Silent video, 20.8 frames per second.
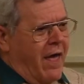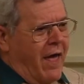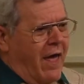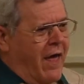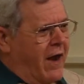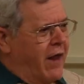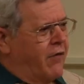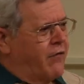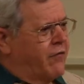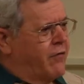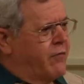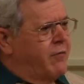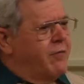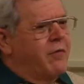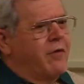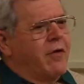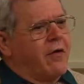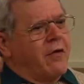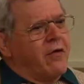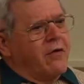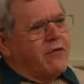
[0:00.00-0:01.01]
And as the
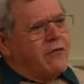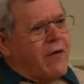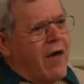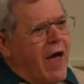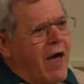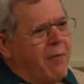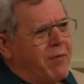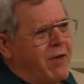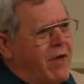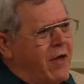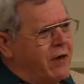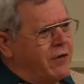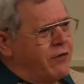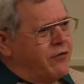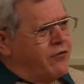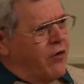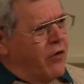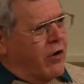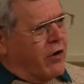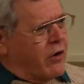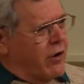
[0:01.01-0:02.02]
sky began to
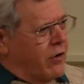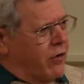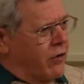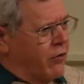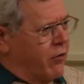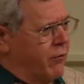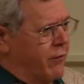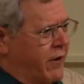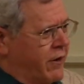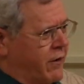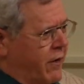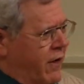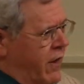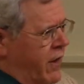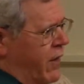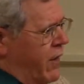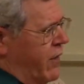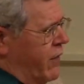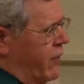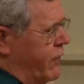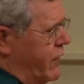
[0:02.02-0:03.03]
darken a little bit,
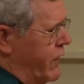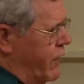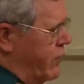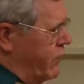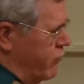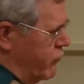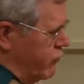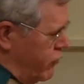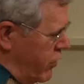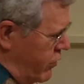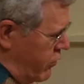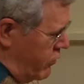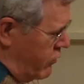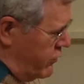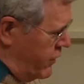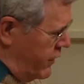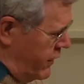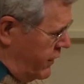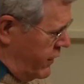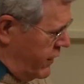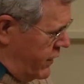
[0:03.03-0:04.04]
the
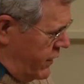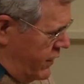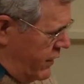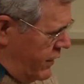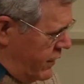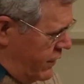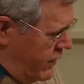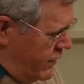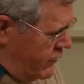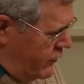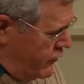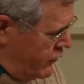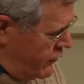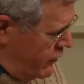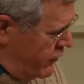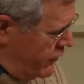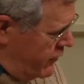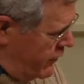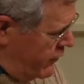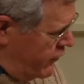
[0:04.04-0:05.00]
road turned